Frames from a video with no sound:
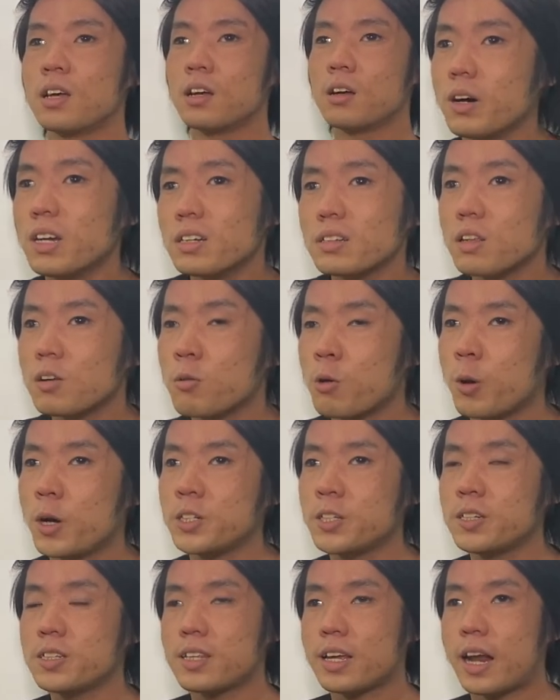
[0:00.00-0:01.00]
One of the
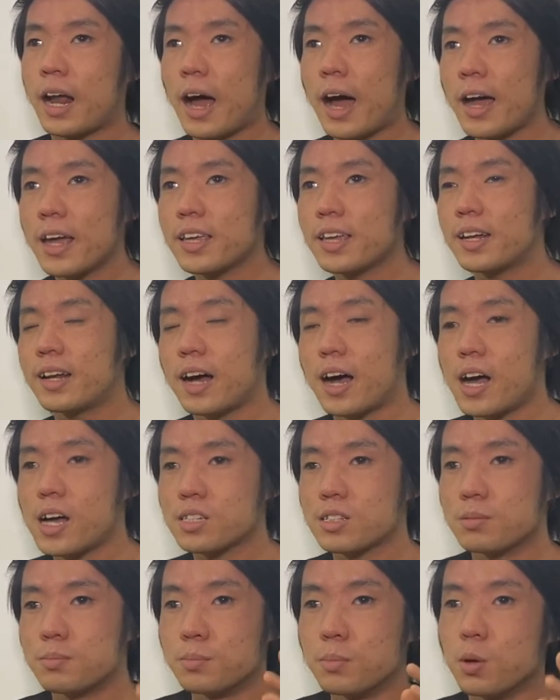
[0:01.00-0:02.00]
questions that I get
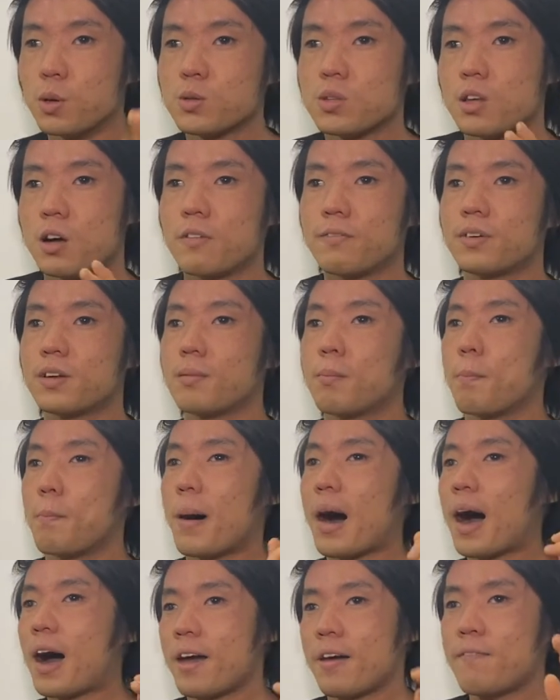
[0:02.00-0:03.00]
asked most often
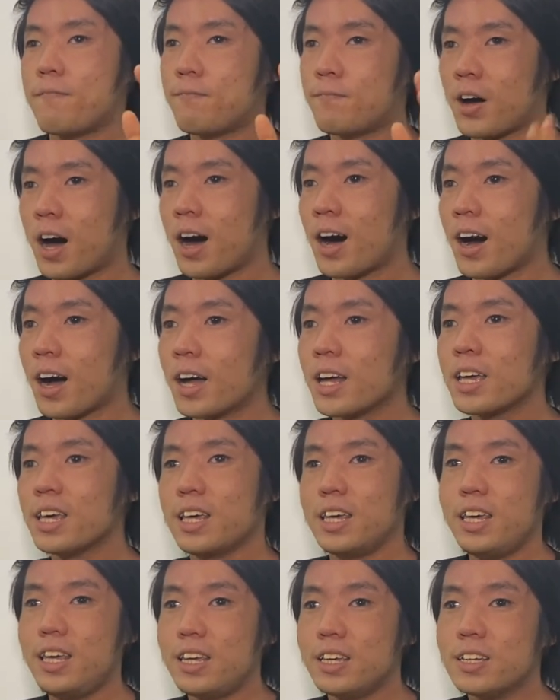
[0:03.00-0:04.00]
by far
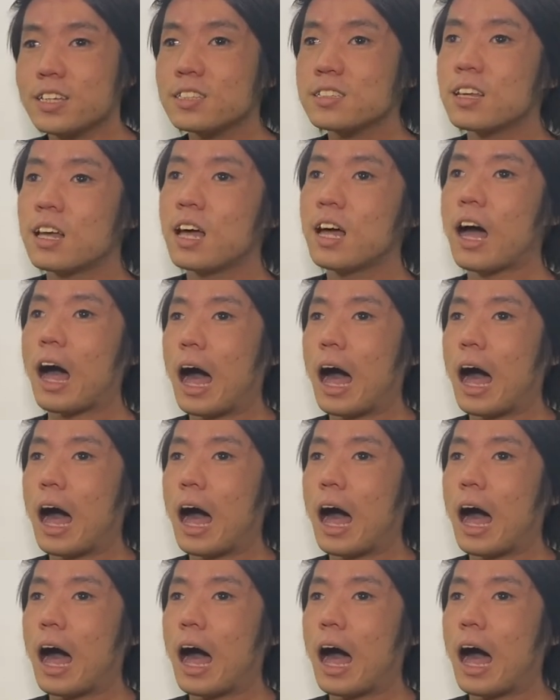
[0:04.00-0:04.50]
is